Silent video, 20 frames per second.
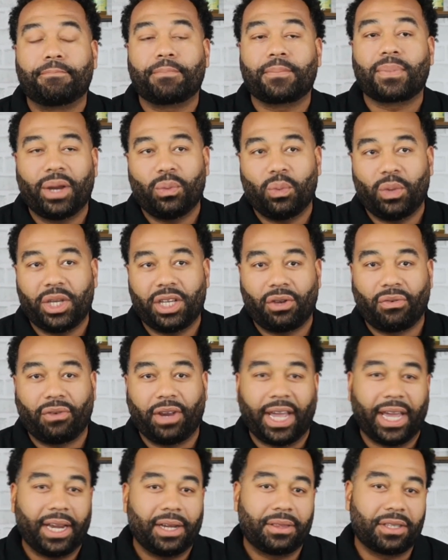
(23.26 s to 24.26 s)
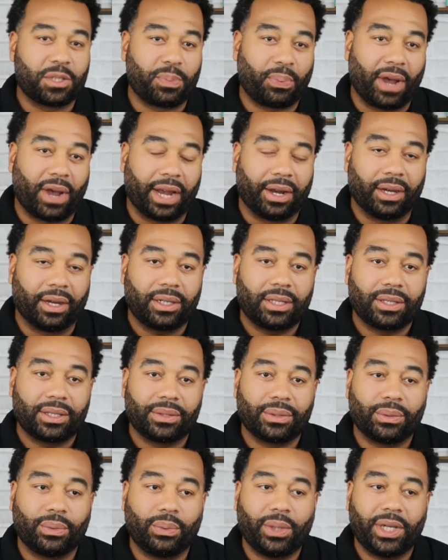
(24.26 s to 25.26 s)
When we created this product,
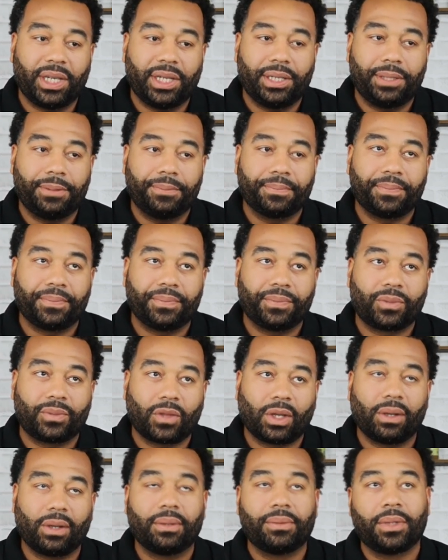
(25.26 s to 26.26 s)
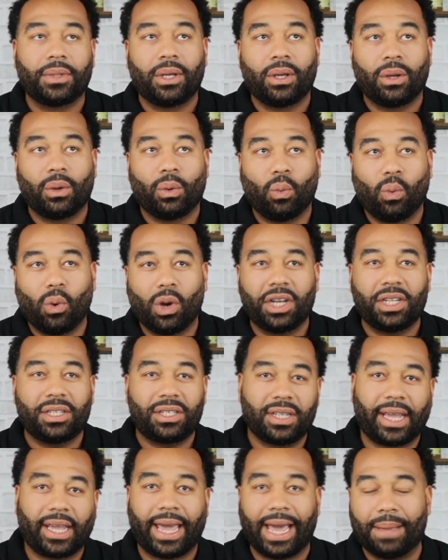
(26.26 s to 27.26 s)
we wanted
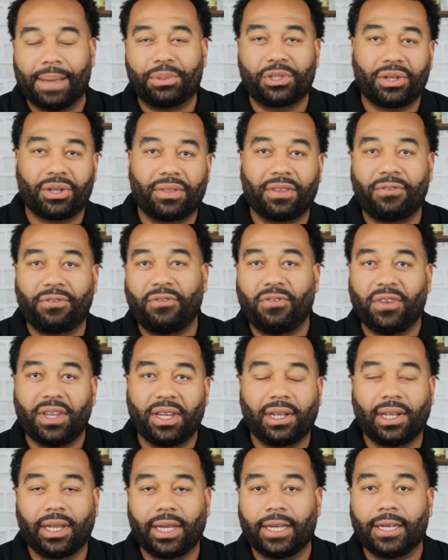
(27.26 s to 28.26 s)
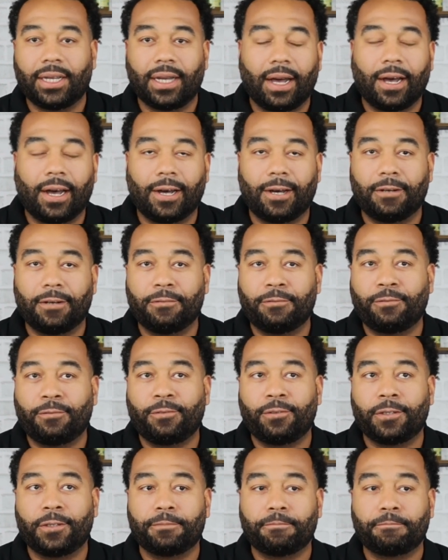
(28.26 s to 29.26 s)
to capture the feeling
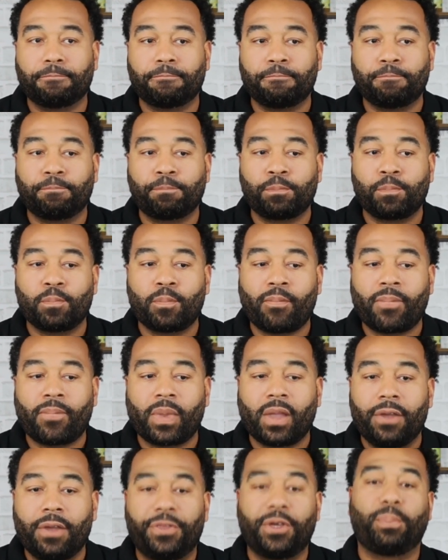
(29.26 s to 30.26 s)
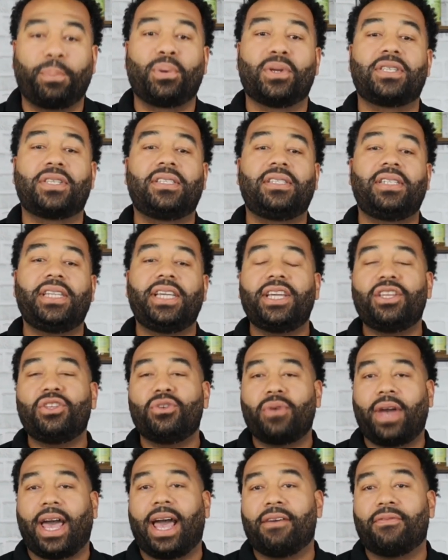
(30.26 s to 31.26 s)
of the pristine
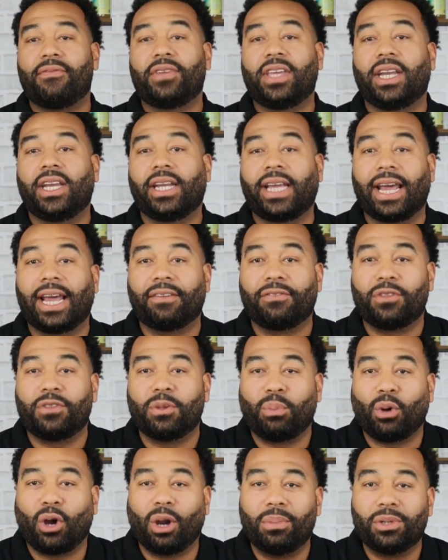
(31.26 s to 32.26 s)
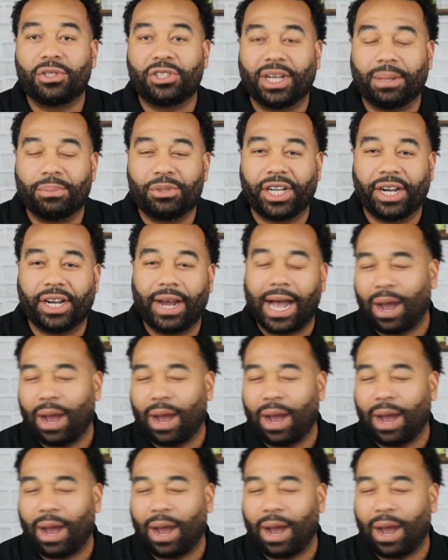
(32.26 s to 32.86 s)
you have getting out of the barbershop chair.